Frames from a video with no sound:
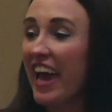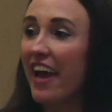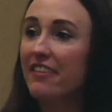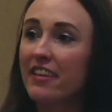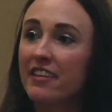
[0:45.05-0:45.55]

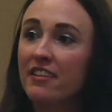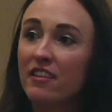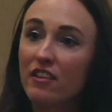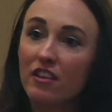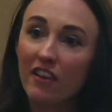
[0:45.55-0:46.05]
And
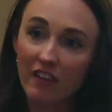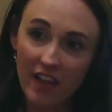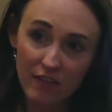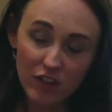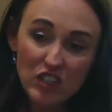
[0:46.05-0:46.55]
then a
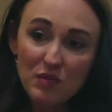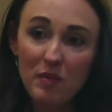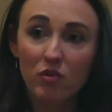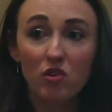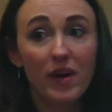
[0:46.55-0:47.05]
lot of those
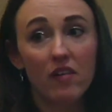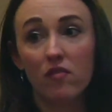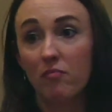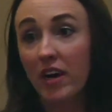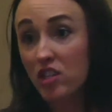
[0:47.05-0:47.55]
people who
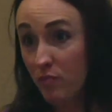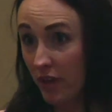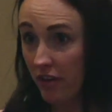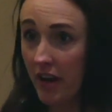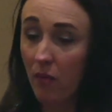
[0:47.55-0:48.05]
have a much
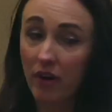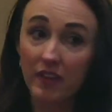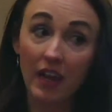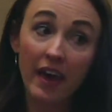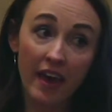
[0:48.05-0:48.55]
bigger network
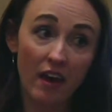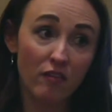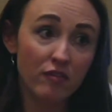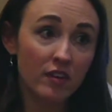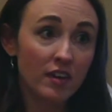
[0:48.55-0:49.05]
than I
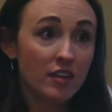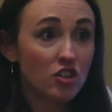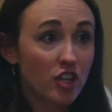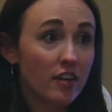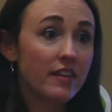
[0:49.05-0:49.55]
have
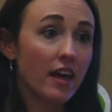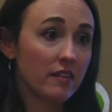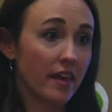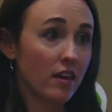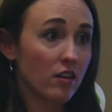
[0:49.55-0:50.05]
shared that
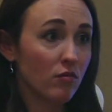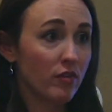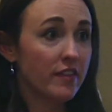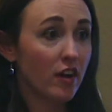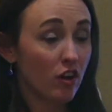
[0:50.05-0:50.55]
link
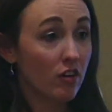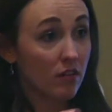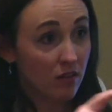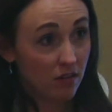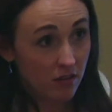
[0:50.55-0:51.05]
with their
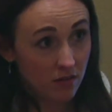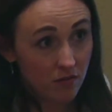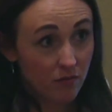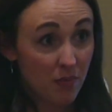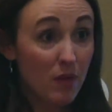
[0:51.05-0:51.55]

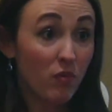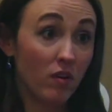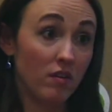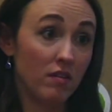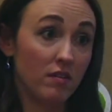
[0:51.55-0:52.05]

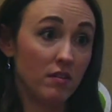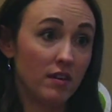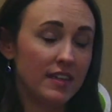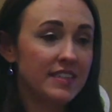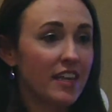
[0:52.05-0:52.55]
people
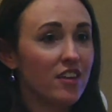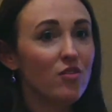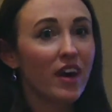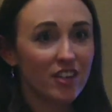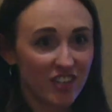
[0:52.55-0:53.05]
and said,
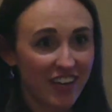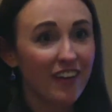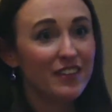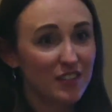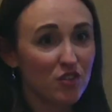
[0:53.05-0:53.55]
you got to check
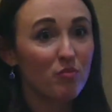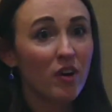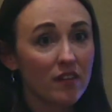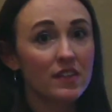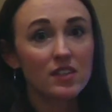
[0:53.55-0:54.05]
out this new
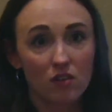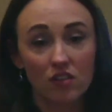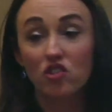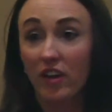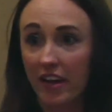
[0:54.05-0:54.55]
book. This
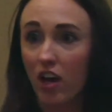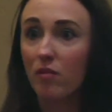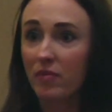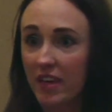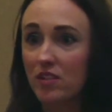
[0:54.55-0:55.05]
girl's trying to
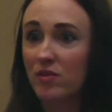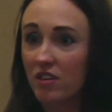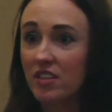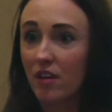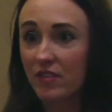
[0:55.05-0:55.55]
help kids with
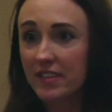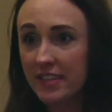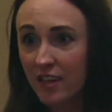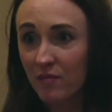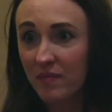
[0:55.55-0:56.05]
their
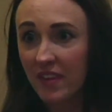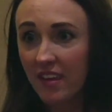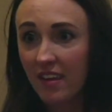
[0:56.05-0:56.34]
self-esteem.